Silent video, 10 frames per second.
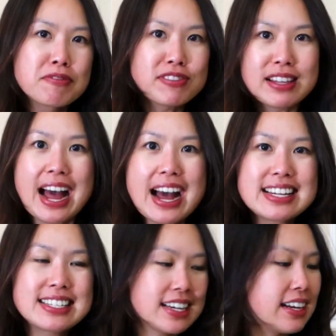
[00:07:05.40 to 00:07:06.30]

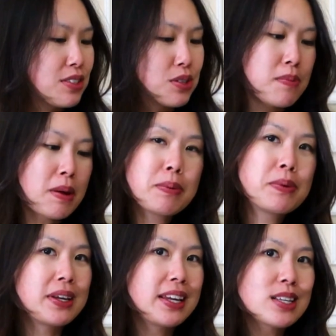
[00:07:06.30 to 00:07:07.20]
flat and so you might be
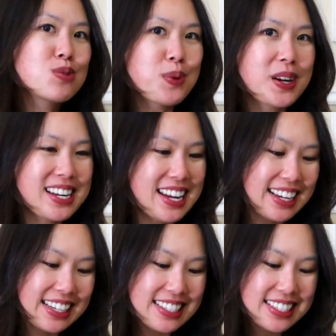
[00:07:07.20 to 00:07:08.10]
able to guess what it
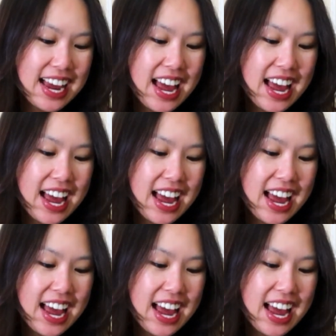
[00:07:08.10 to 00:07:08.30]
is.